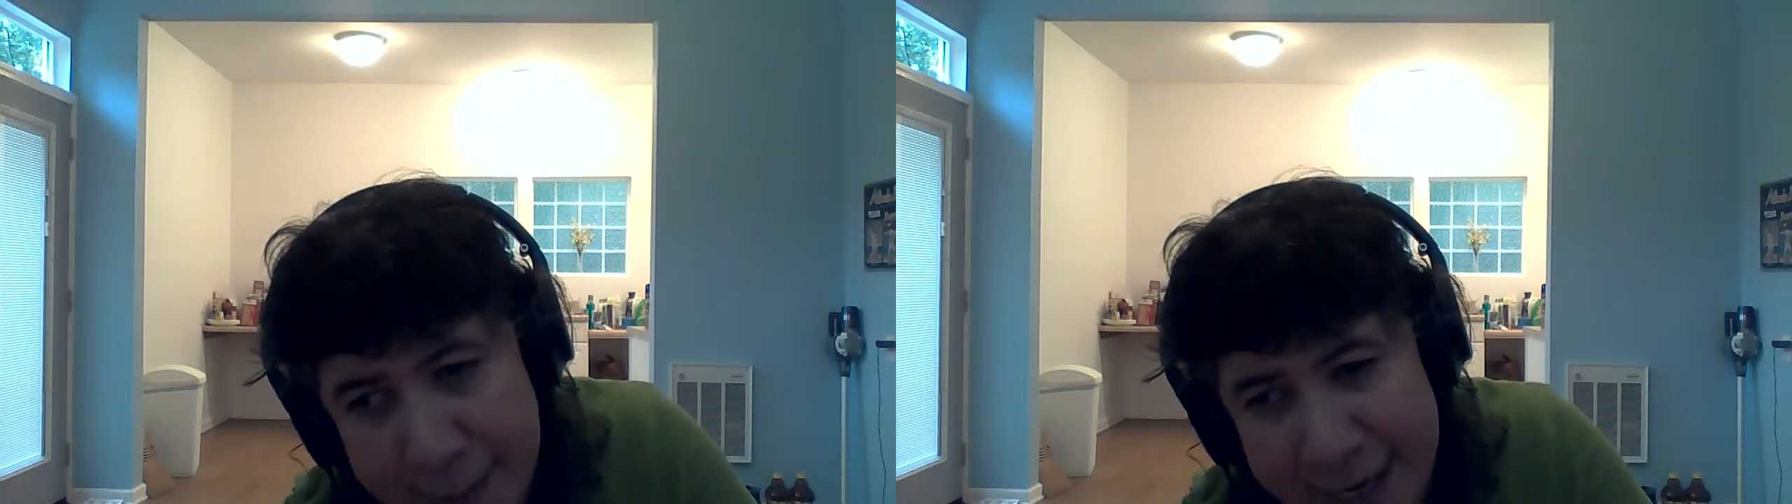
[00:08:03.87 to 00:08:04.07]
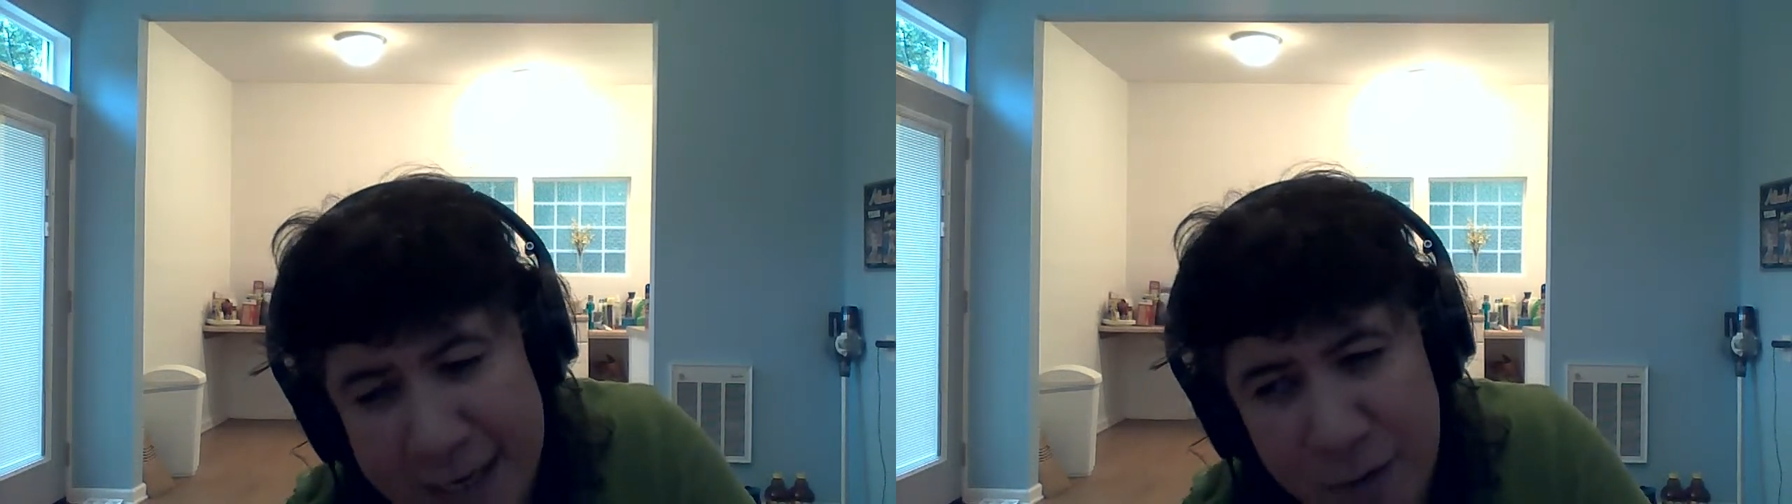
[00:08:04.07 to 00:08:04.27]

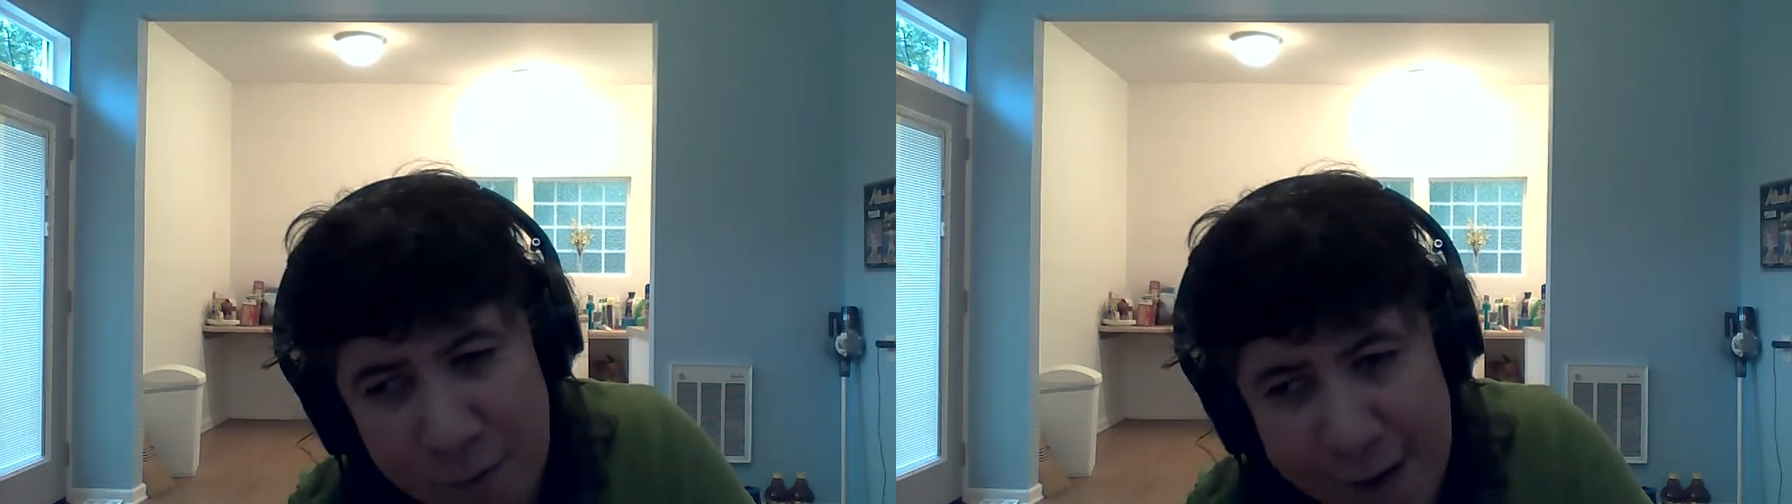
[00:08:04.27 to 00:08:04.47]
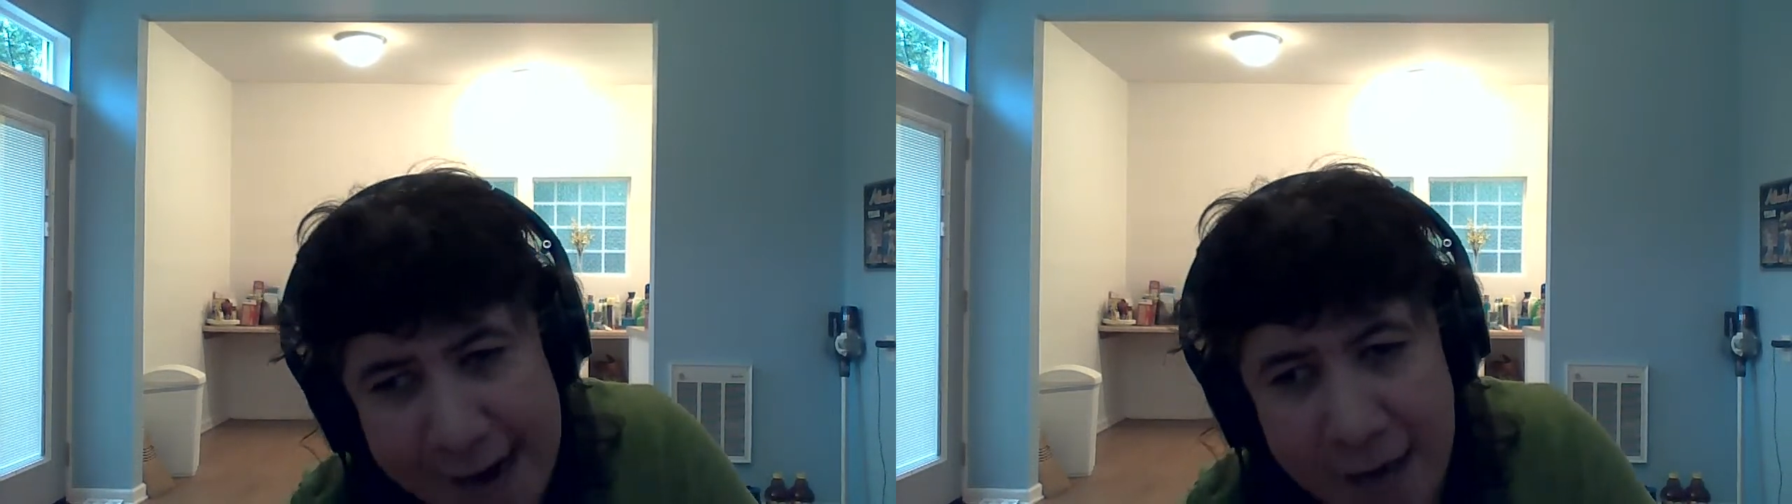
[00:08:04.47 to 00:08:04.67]
be
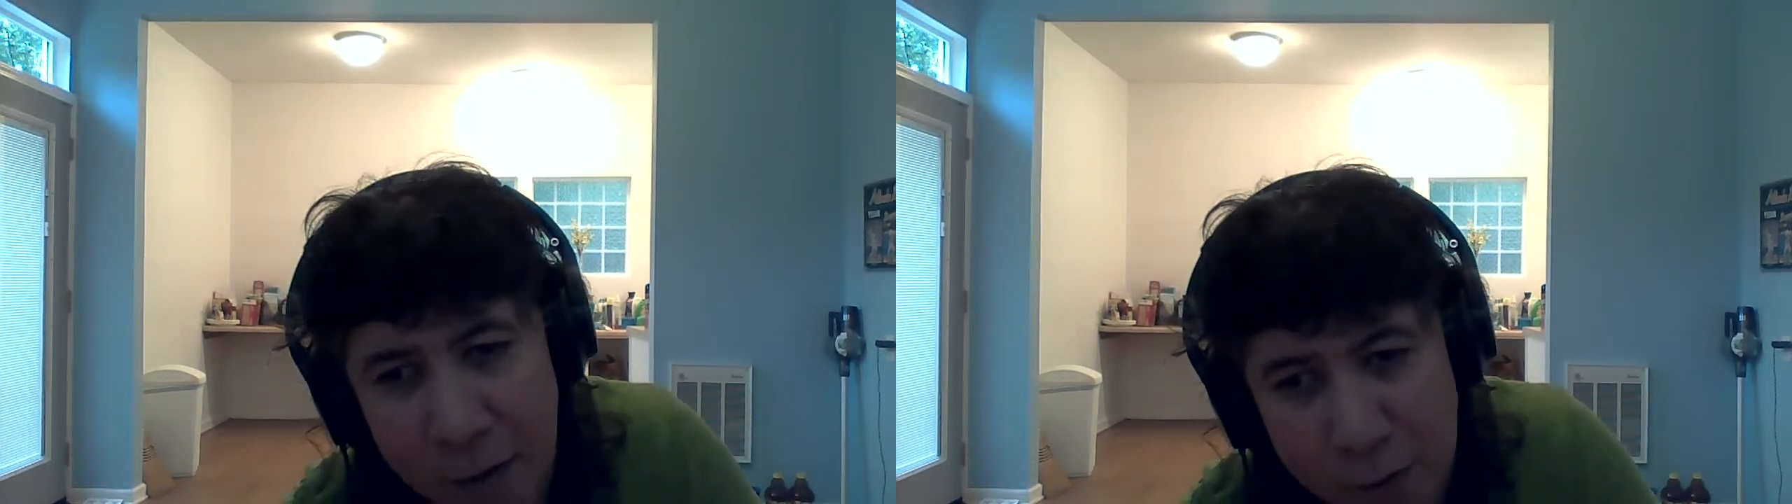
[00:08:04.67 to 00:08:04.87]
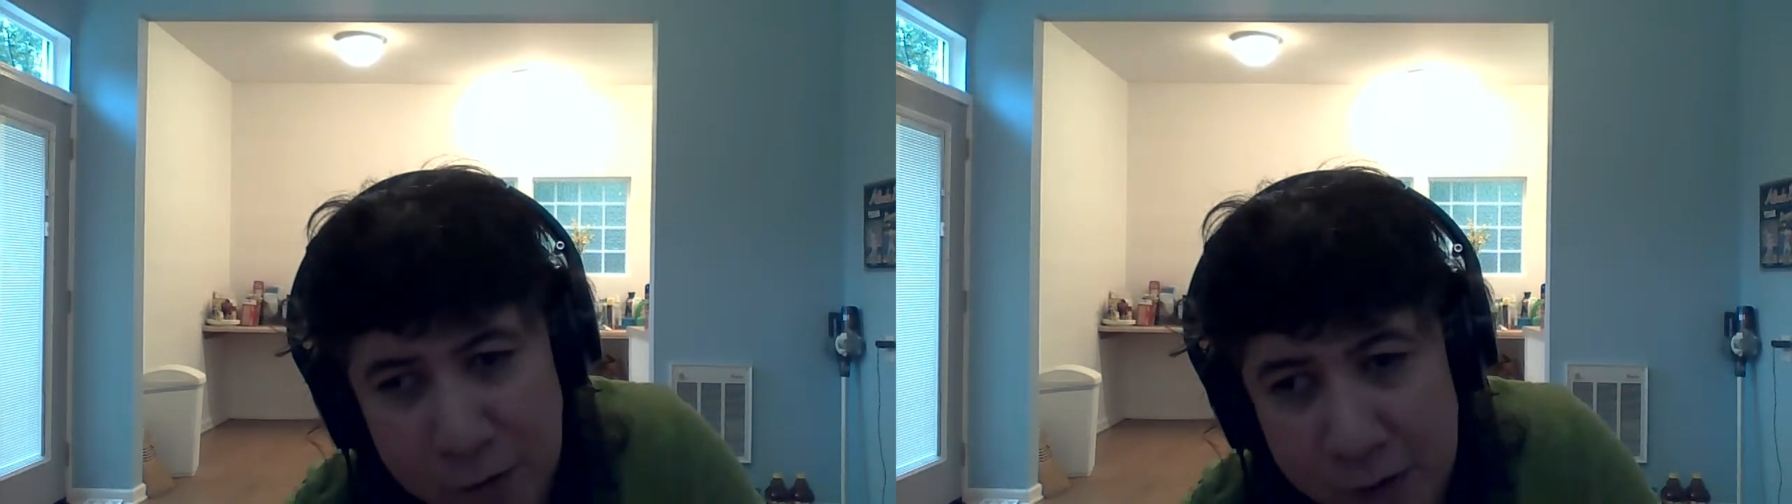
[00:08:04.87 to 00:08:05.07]

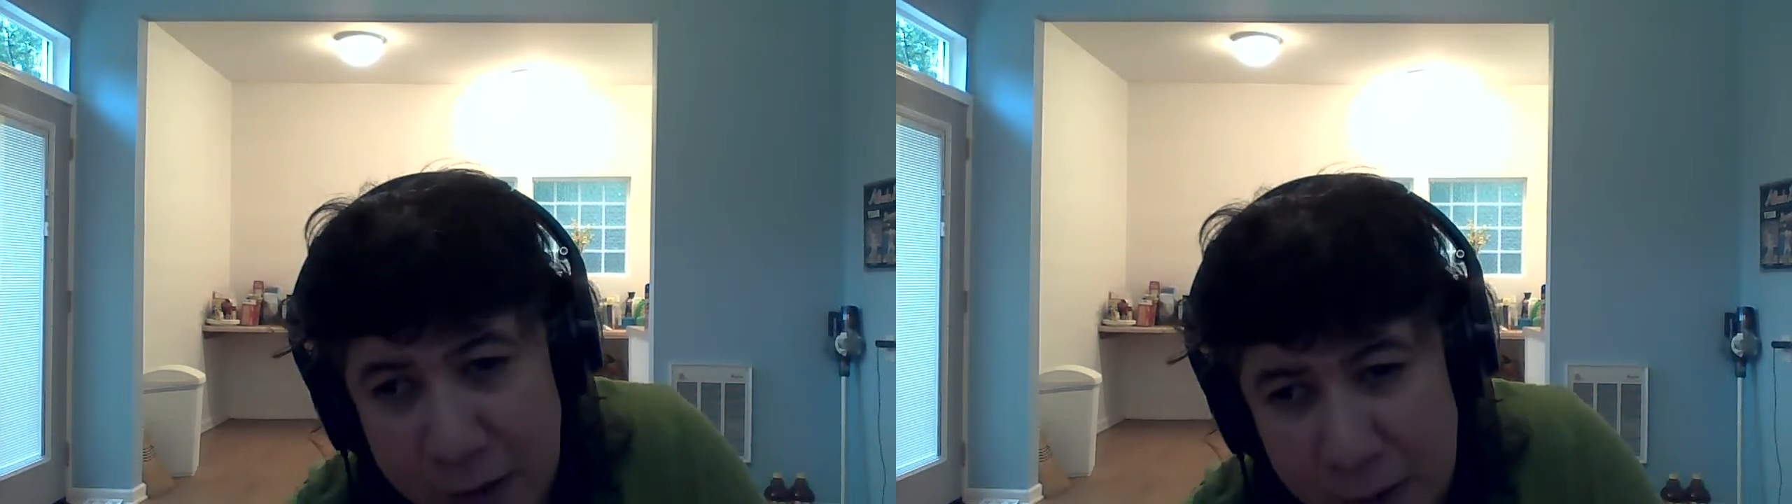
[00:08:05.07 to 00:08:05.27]
derailed